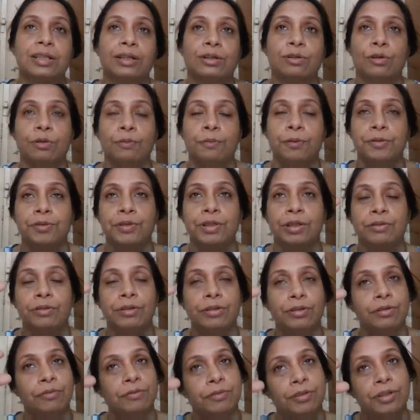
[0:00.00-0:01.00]
a group of
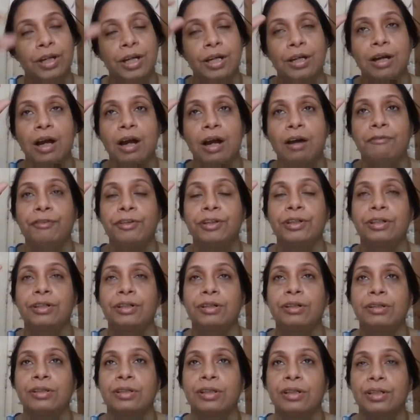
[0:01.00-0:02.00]
children of 3.5
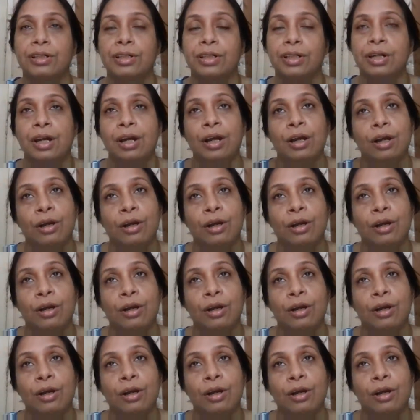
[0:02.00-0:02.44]
years, a